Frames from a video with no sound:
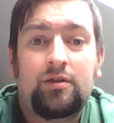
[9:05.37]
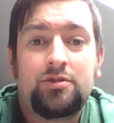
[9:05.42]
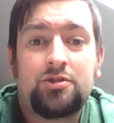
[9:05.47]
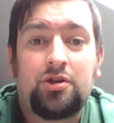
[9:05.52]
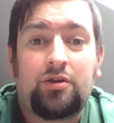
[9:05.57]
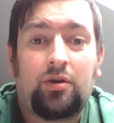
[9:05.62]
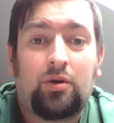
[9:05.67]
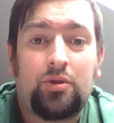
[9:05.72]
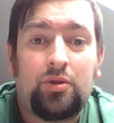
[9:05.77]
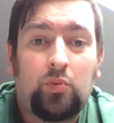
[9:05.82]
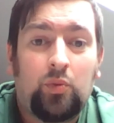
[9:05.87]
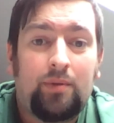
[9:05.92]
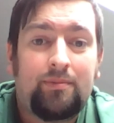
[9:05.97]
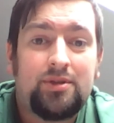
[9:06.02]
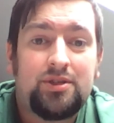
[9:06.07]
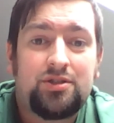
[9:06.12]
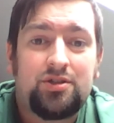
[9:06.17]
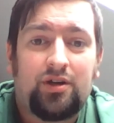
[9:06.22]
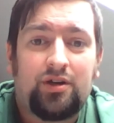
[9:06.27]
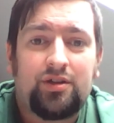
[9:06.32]
On the women's
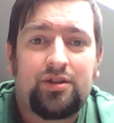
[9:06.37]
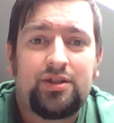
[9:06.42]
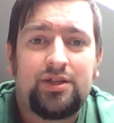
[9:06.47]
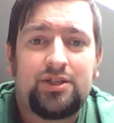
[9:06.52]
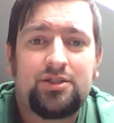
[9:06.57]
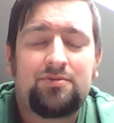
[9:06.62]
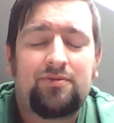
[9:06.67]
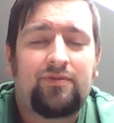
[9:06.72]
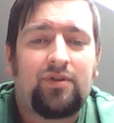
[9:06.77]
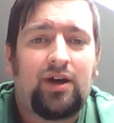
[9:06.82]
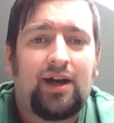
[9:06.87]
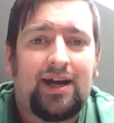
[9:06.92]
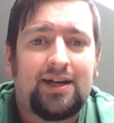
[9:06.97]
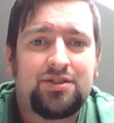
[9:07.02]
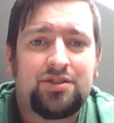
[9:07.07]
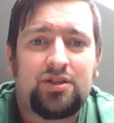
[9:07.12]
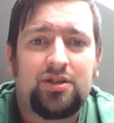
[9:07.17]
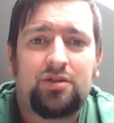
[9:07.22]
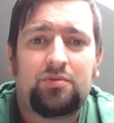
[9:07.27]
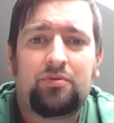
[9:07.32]
side of things, we've got
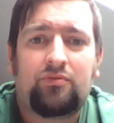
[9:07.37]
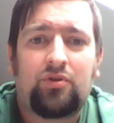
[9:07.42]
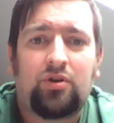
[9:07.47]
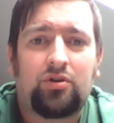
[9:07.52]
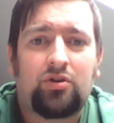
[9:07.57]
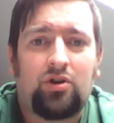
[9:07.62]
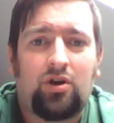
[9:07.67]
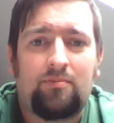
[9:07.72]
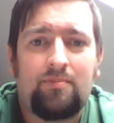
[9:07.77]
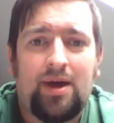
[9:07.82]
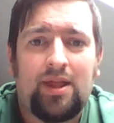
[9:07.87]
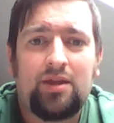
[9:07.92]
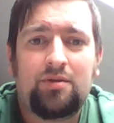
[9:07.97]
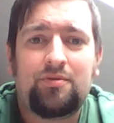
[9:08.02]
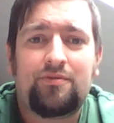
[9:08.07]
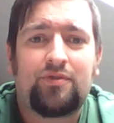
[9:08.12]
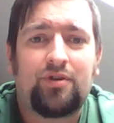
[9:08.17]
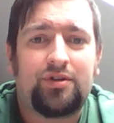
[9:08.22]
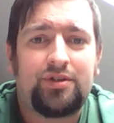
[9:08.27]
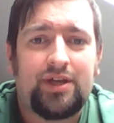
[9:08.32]
Asuka, we've got Carmella, we've
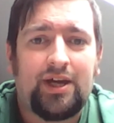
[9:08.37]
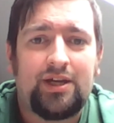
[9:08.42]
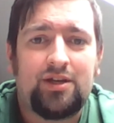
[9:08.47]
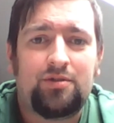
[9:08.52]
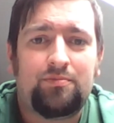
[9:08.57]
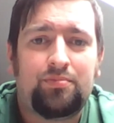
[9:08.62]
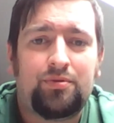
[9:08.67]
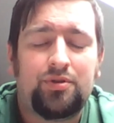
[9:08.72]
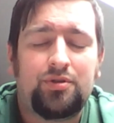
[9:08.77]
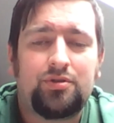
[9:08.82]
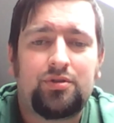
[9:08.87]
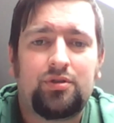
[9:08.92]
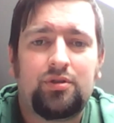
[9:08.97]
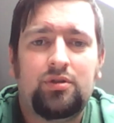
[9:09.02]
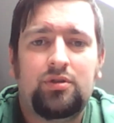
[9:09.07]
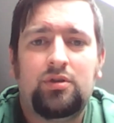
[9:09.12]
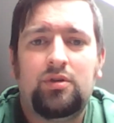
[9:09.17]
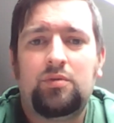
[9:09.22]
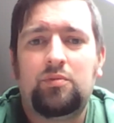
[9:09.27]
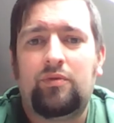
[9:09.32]
got Dana Brooke,
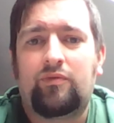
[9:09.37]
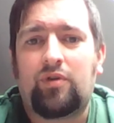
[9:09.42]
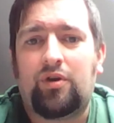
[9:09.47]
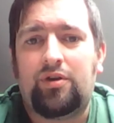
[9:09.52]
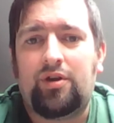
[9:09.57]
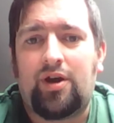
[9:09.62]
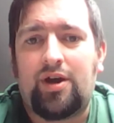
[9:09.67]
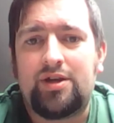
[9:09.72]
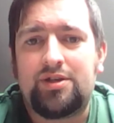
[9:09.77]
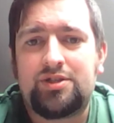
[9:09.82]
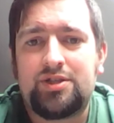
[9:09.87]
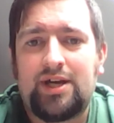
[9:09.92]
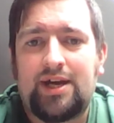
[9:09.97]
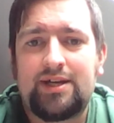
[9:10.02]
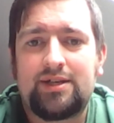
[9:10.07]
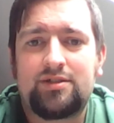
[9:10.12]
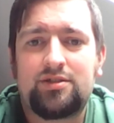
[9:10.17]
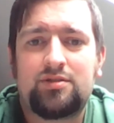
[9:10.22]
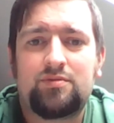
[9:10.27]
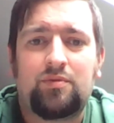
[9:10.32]
we've got Nia
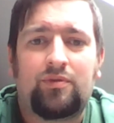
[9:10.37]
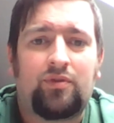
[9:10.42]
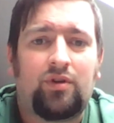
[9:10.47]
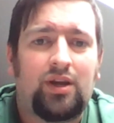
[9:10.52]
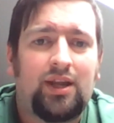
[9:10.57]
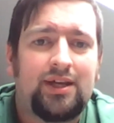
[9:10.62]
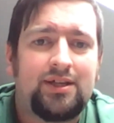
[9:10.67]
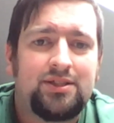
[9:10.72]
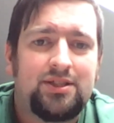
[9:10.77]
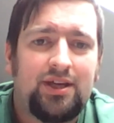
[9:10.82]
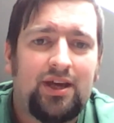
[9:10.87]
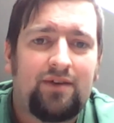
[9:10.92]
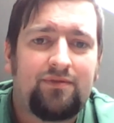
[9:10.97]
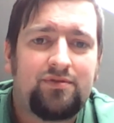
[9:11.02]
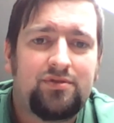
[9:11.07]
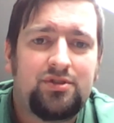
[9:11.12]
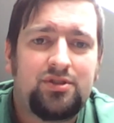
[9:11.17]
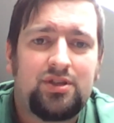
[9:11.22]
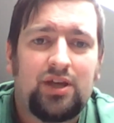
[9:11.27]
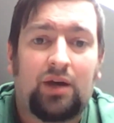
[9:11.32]
Jax, we've got Lacey
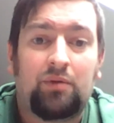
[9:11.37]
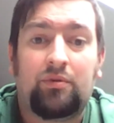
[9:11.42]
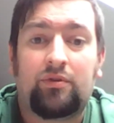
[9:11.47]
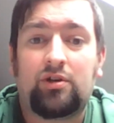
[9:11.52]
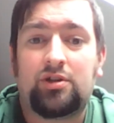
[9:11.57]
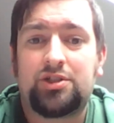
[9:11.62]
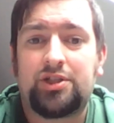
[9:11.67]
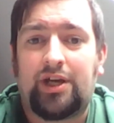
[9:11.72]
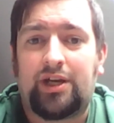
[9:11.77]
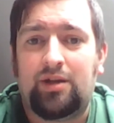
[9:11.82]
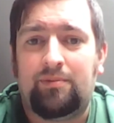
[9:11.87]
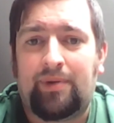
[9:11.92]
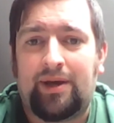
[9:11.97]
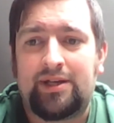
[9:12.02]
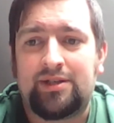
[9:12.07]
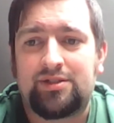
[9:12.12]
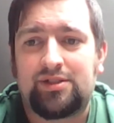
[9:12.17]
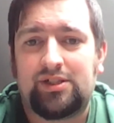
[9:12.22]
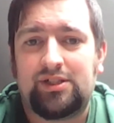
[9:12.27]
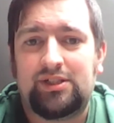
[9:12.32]
Evans, and we've got Shayna
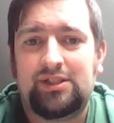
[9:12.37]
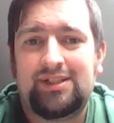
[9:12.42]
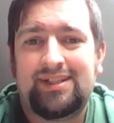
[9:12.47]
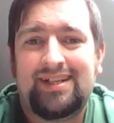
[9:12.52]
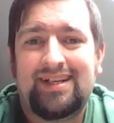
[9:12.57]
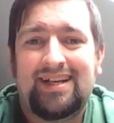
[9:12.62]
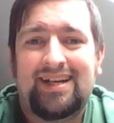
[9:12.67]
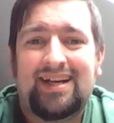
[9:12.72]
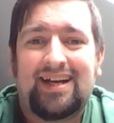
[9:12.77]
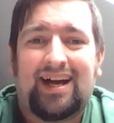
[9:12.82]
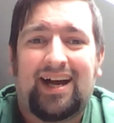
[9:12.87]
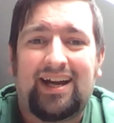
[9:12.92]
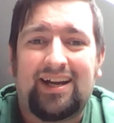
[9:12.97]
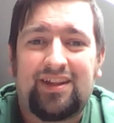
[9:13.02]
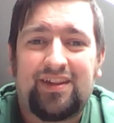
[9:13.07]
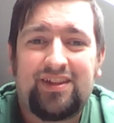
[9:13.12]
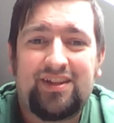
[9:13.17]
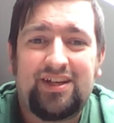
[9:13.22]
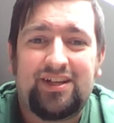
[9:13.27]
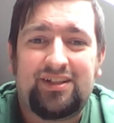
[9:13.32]
Baszler. And I
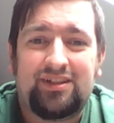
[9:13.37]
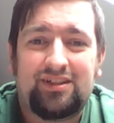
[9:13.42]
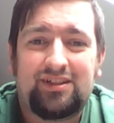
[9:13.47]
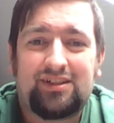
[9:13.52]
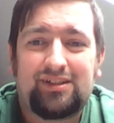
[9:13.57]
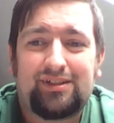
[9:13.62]
think